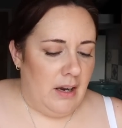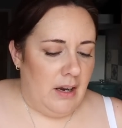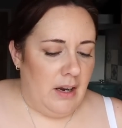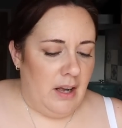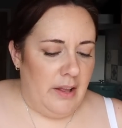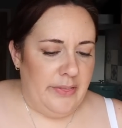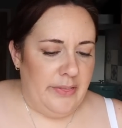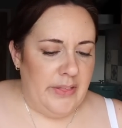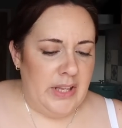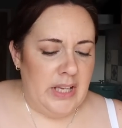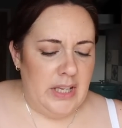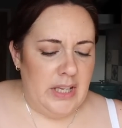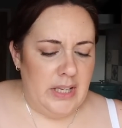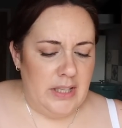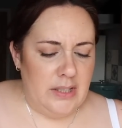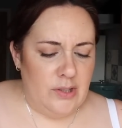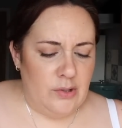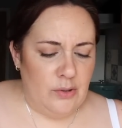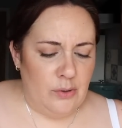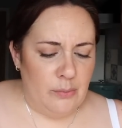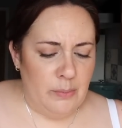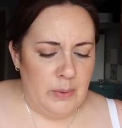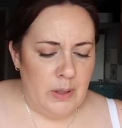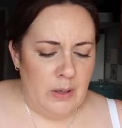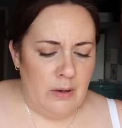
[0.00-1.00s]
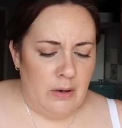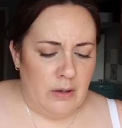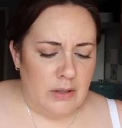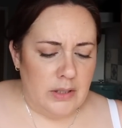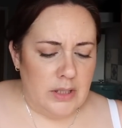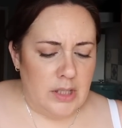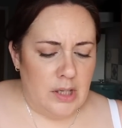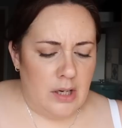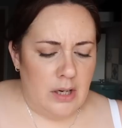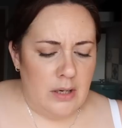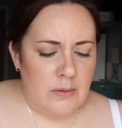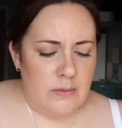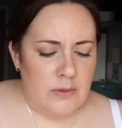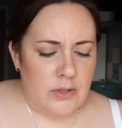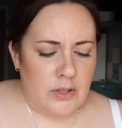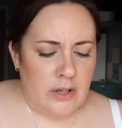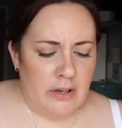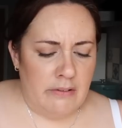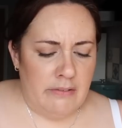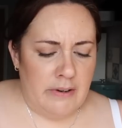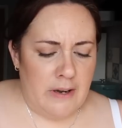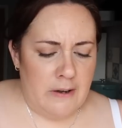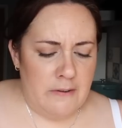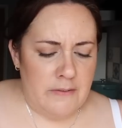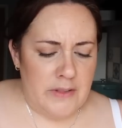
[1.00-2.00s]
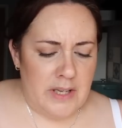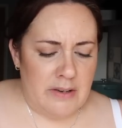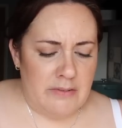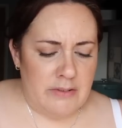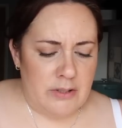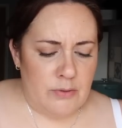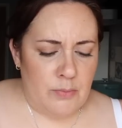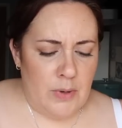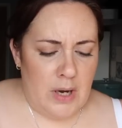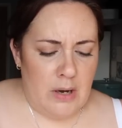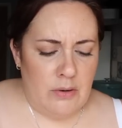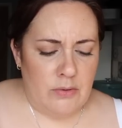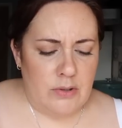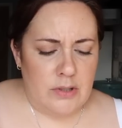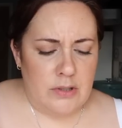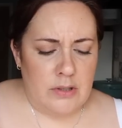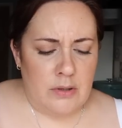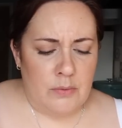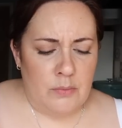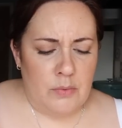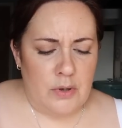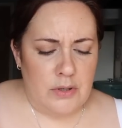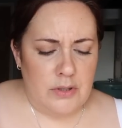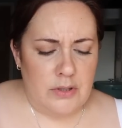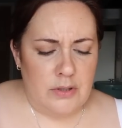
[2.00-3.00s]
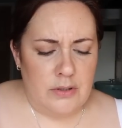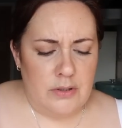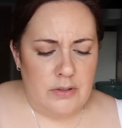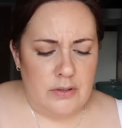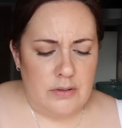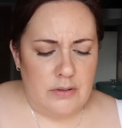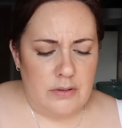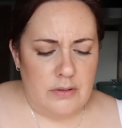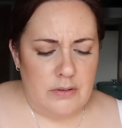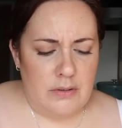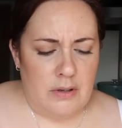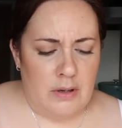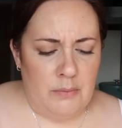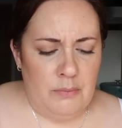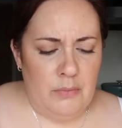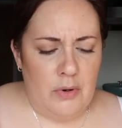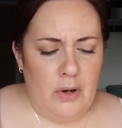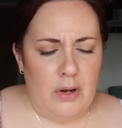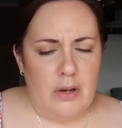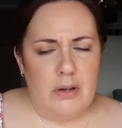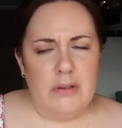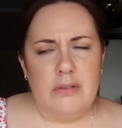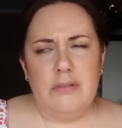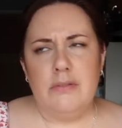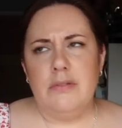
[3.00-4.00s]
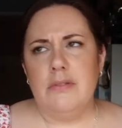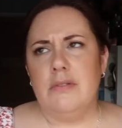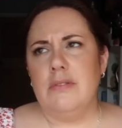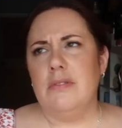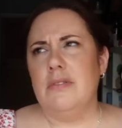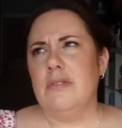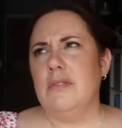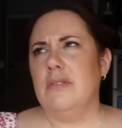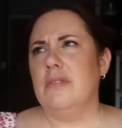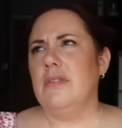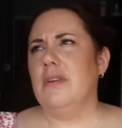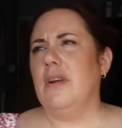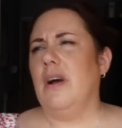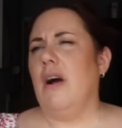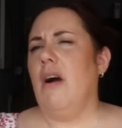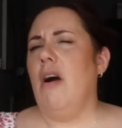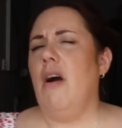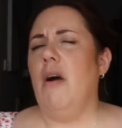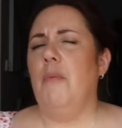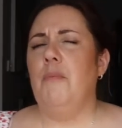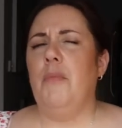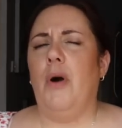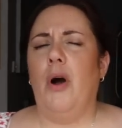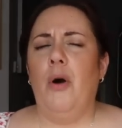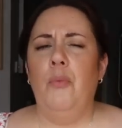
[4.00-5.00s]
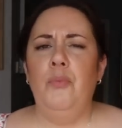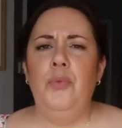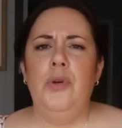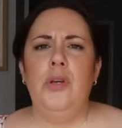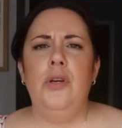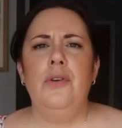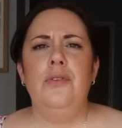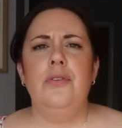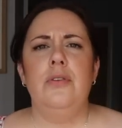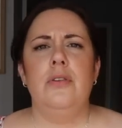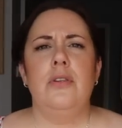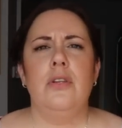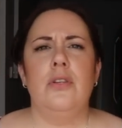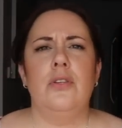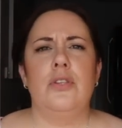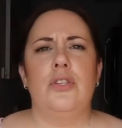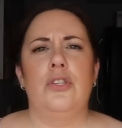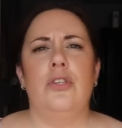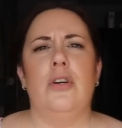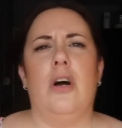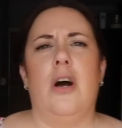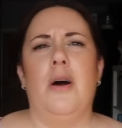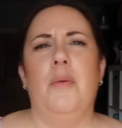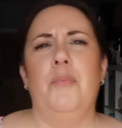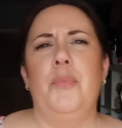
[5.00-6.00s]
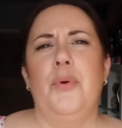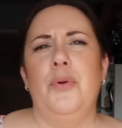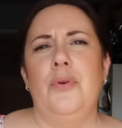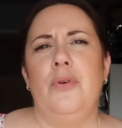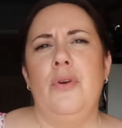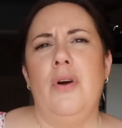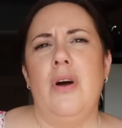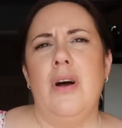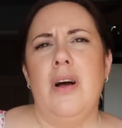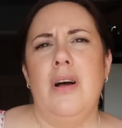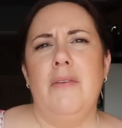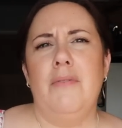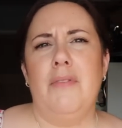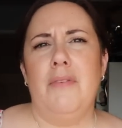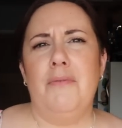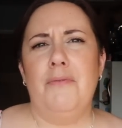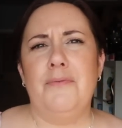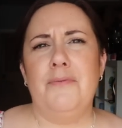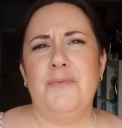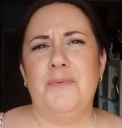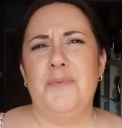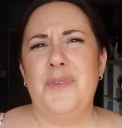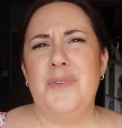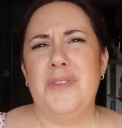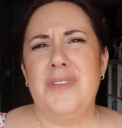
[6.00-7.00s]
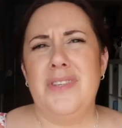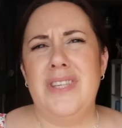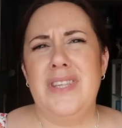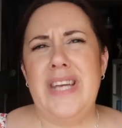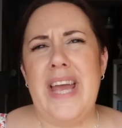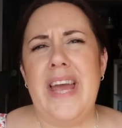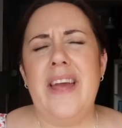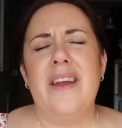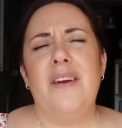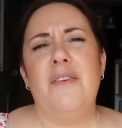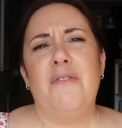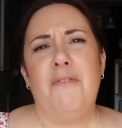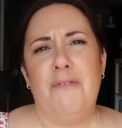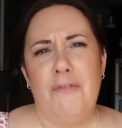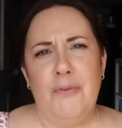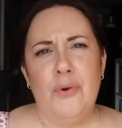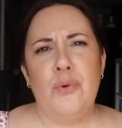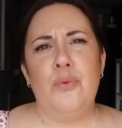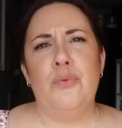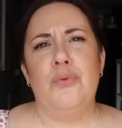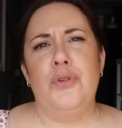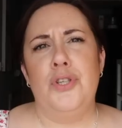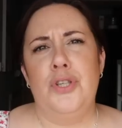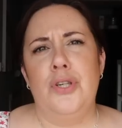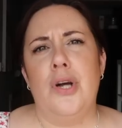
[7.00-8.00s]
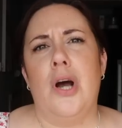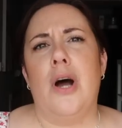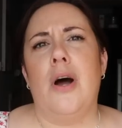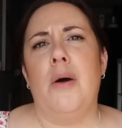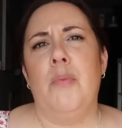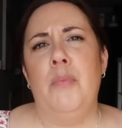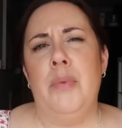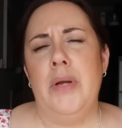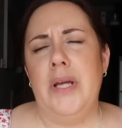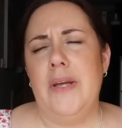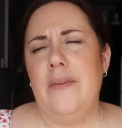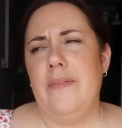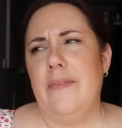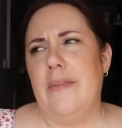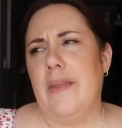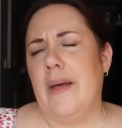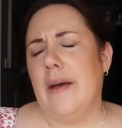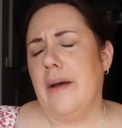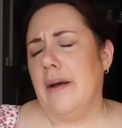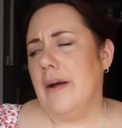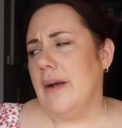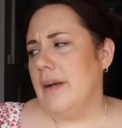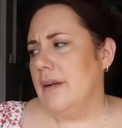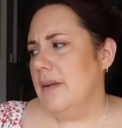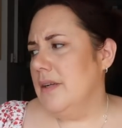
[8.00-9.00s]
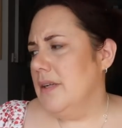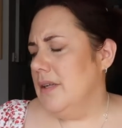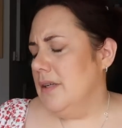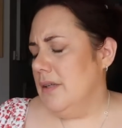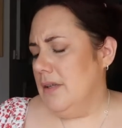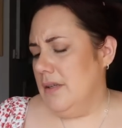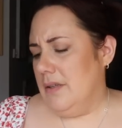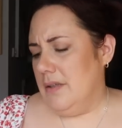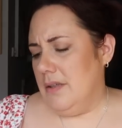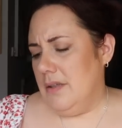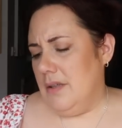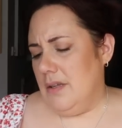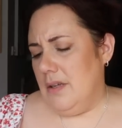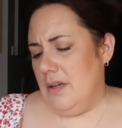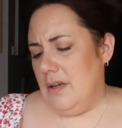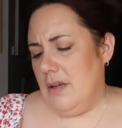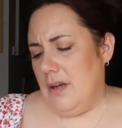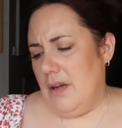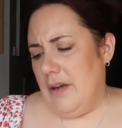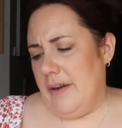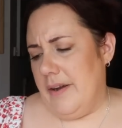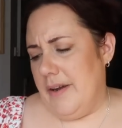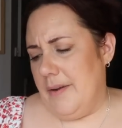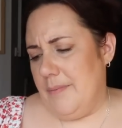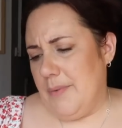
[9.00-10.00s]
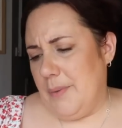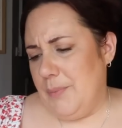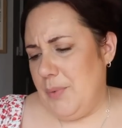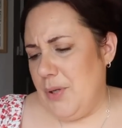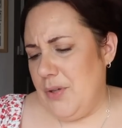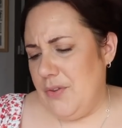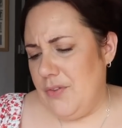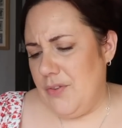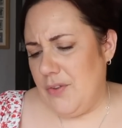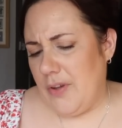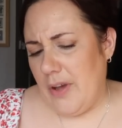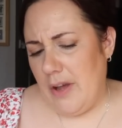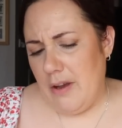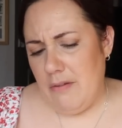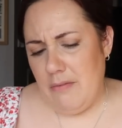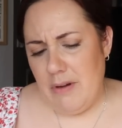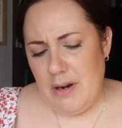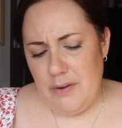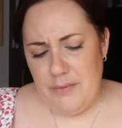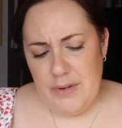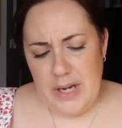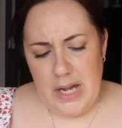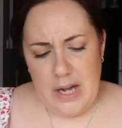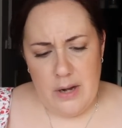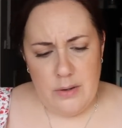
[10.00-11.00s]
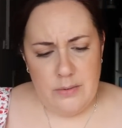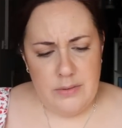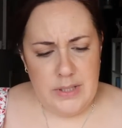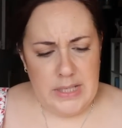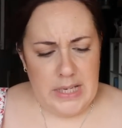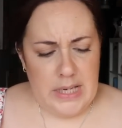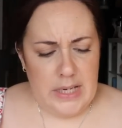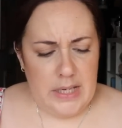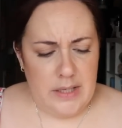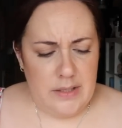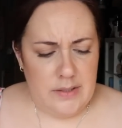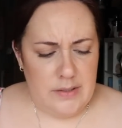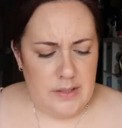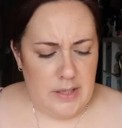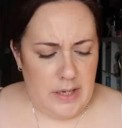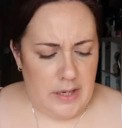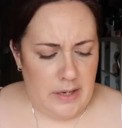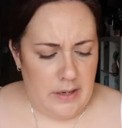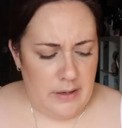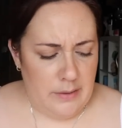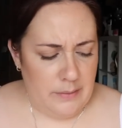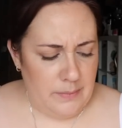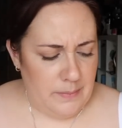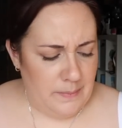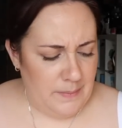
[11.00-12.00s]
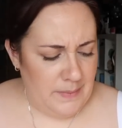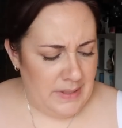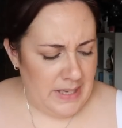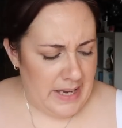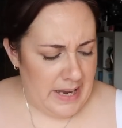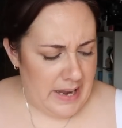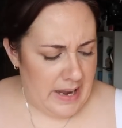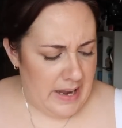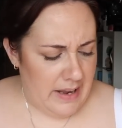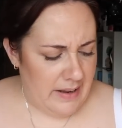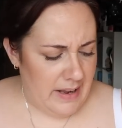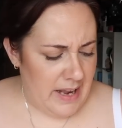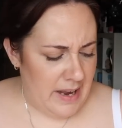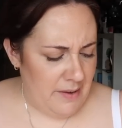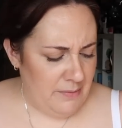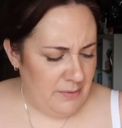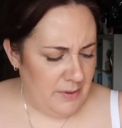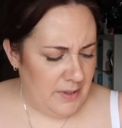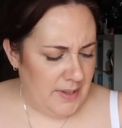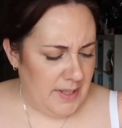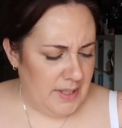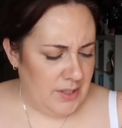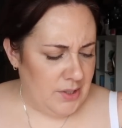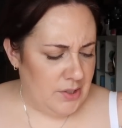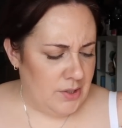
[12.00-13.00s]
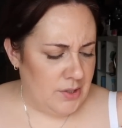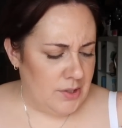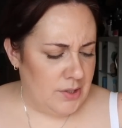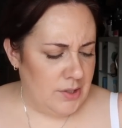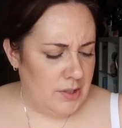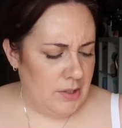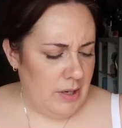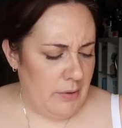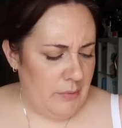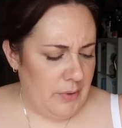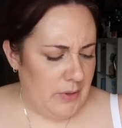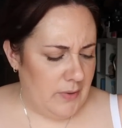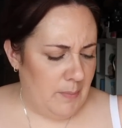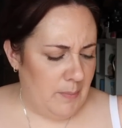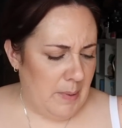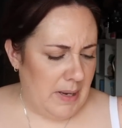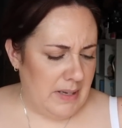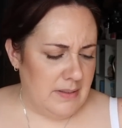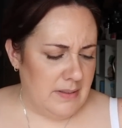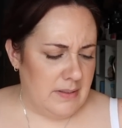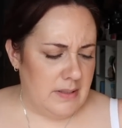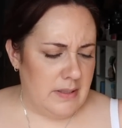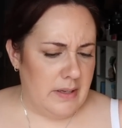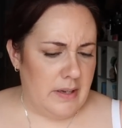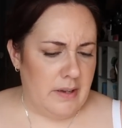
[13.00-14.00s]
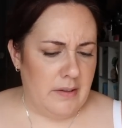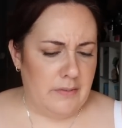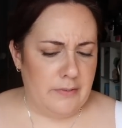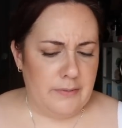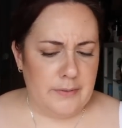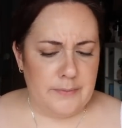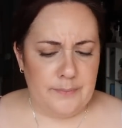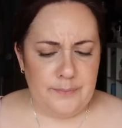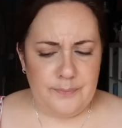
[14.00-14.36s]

I think it took me a long time to go around there as well because I wasn't, I'm not, I'm, I'm used to the shop but not getting a full shop in there. Um, I'm used to going around Aldi so yeah everything is just so expensive.